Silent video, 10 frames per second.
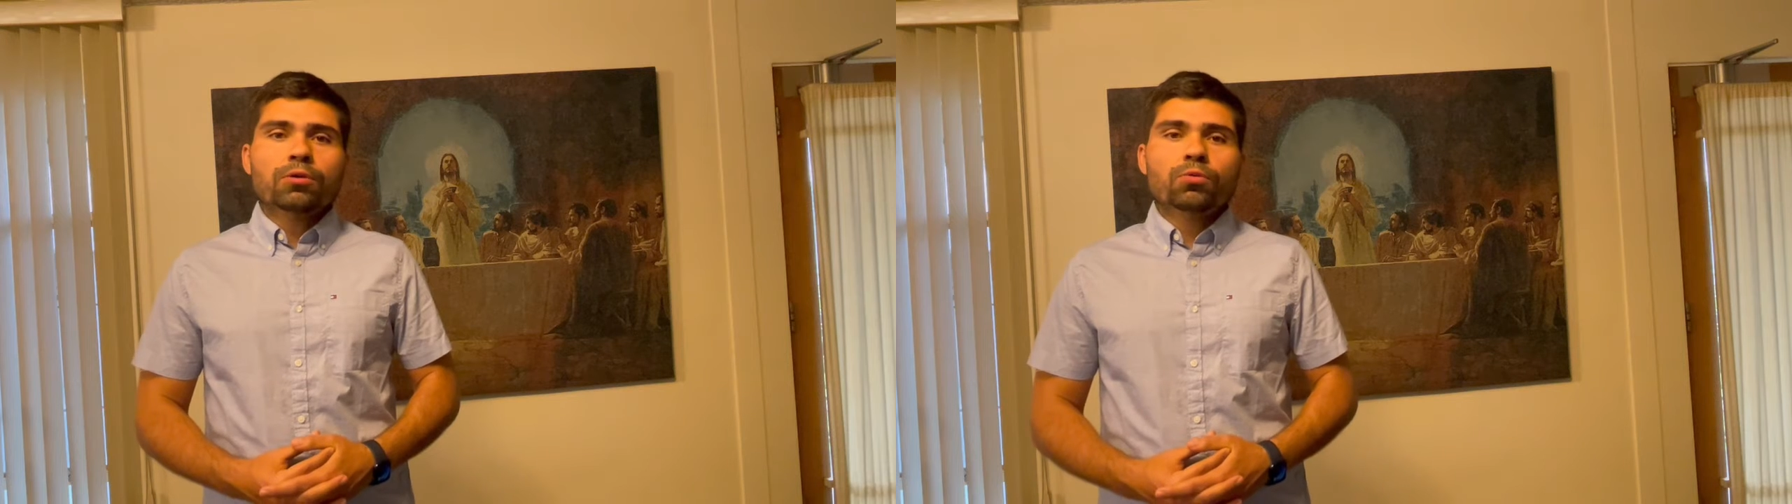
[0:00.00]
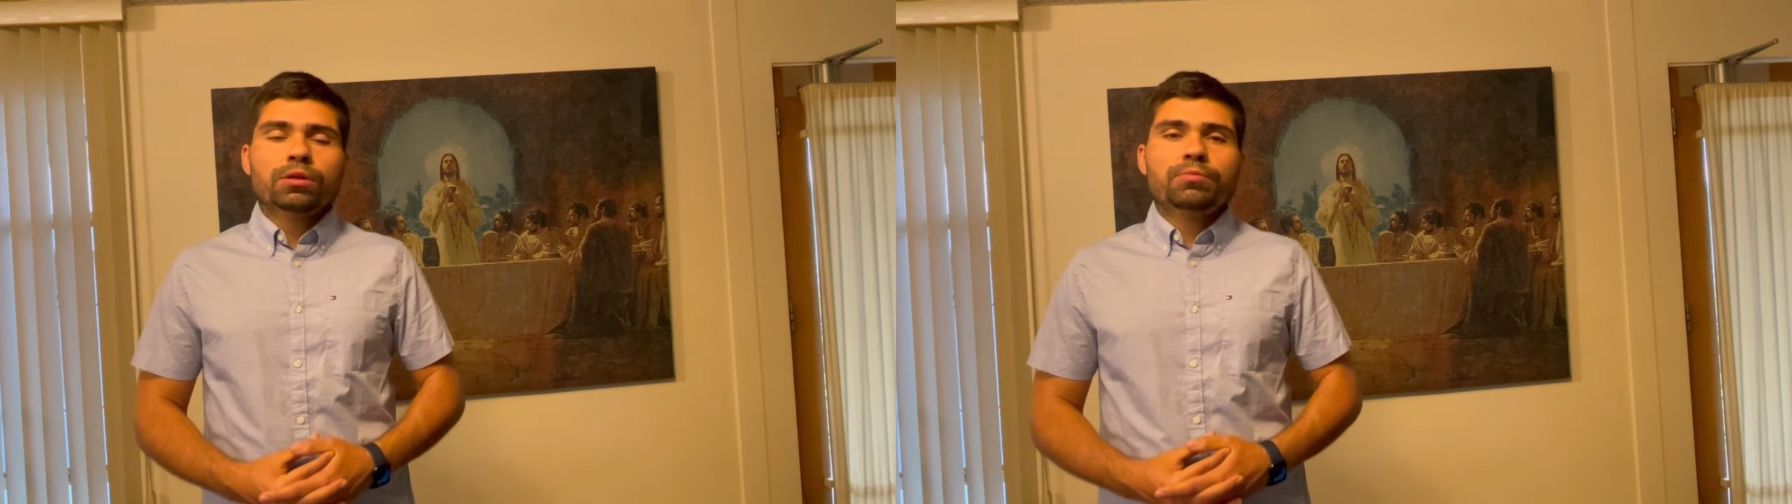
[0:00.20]

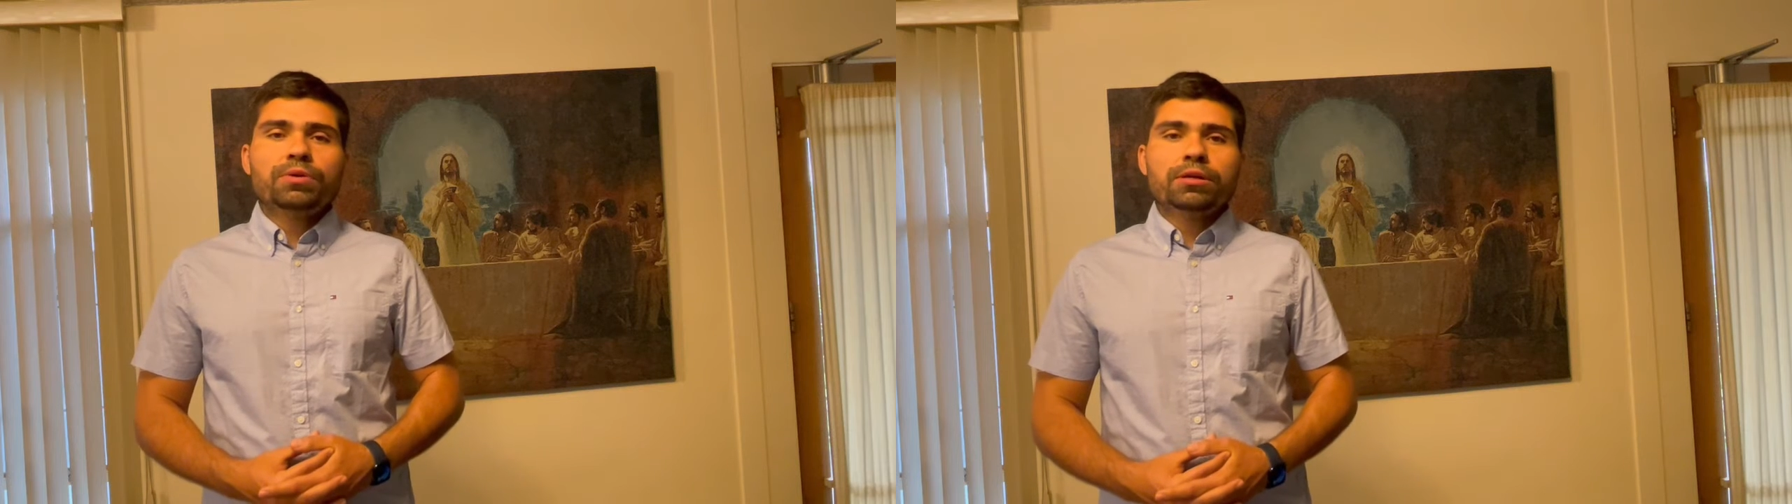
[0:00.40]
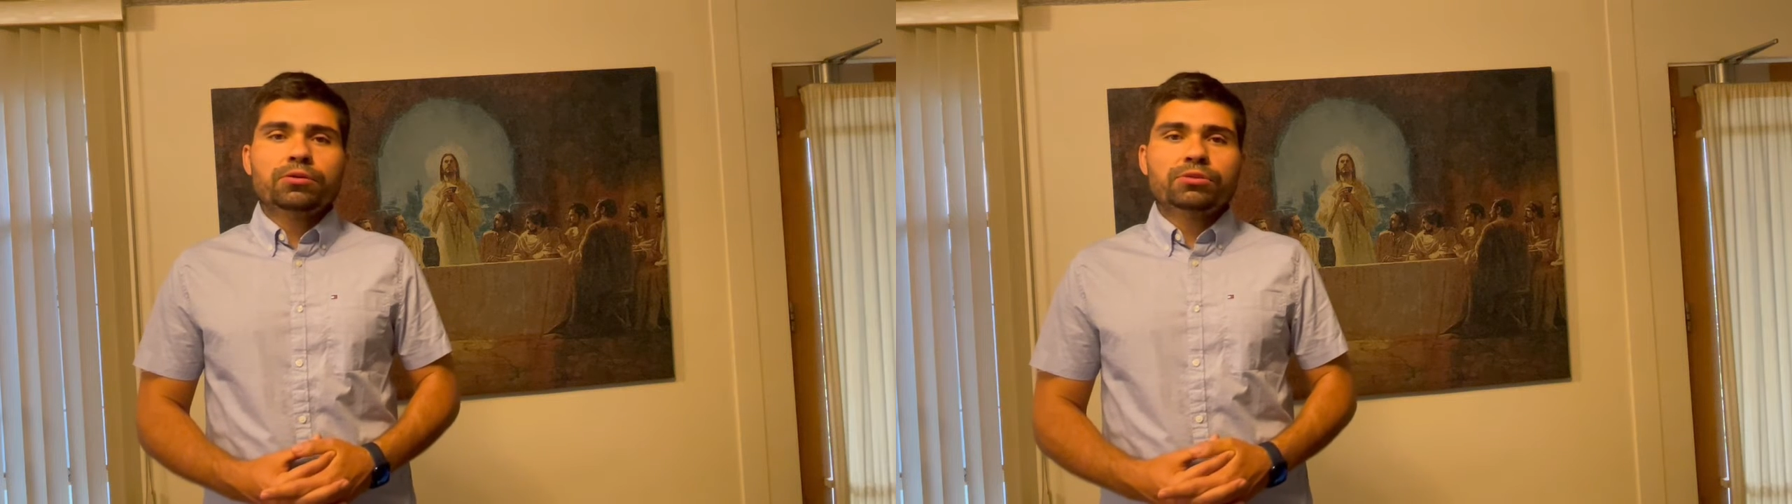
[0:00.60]
will
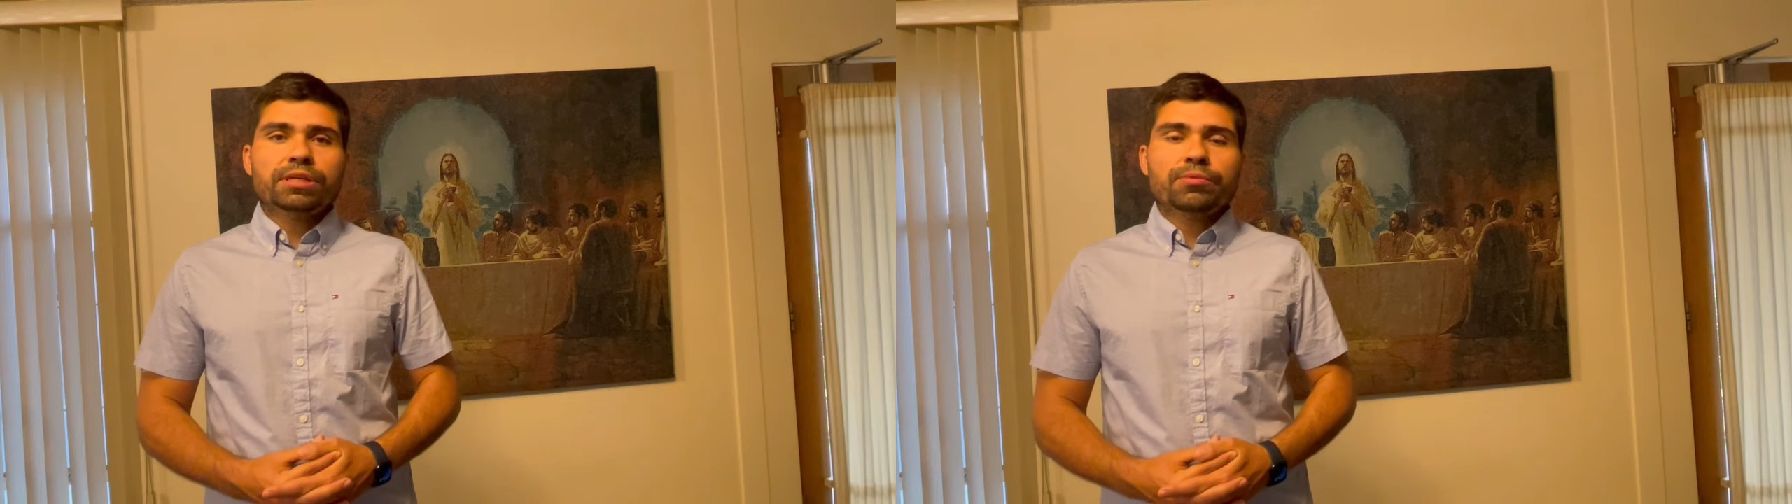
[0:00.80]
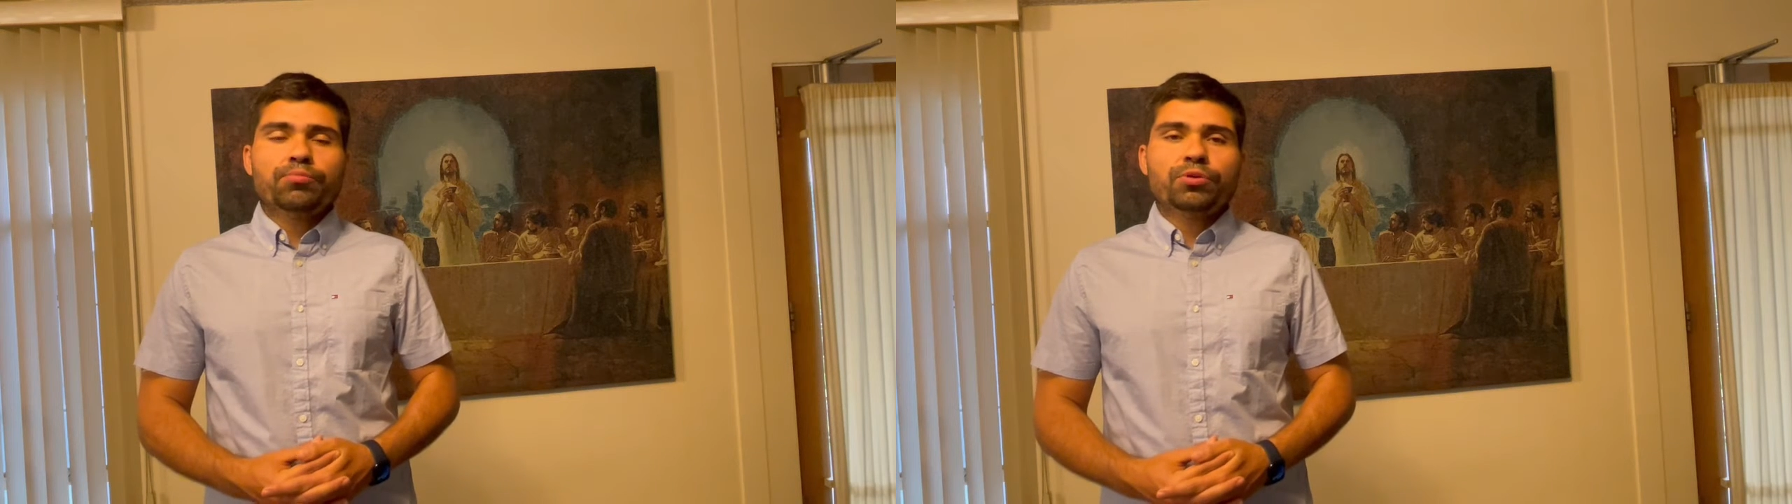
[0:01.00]
be
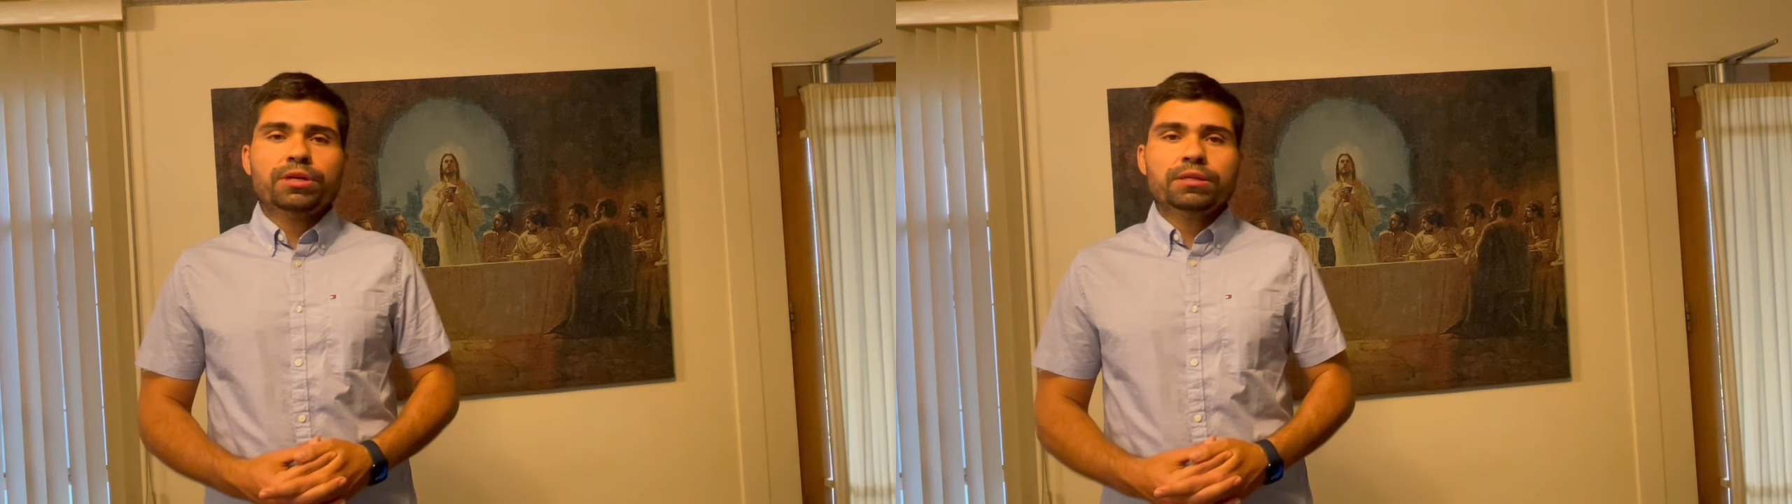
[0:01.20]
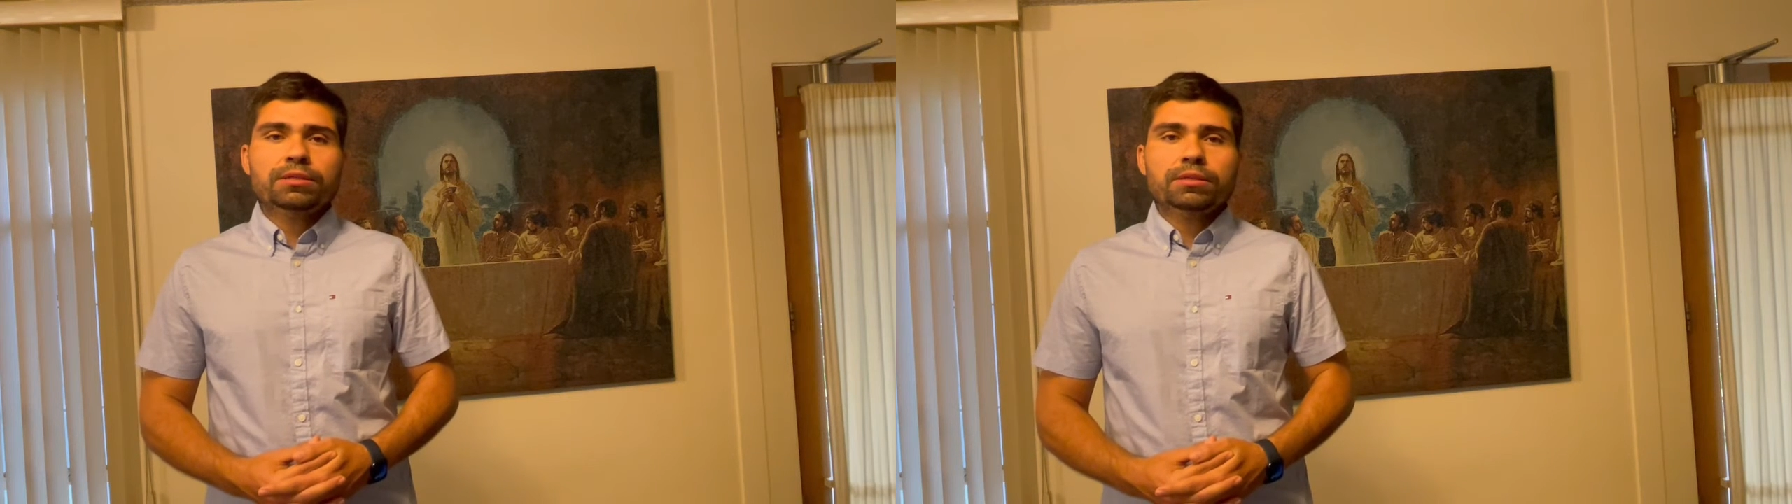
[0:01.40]
ordained
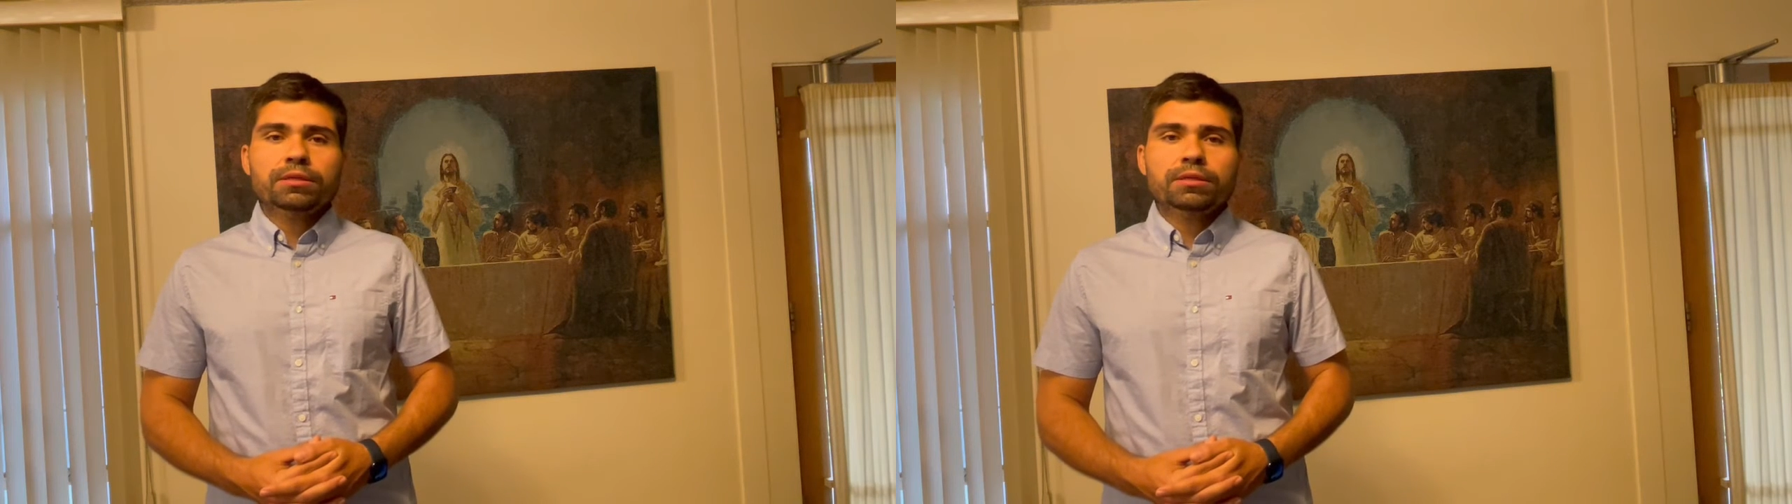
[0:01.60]
priest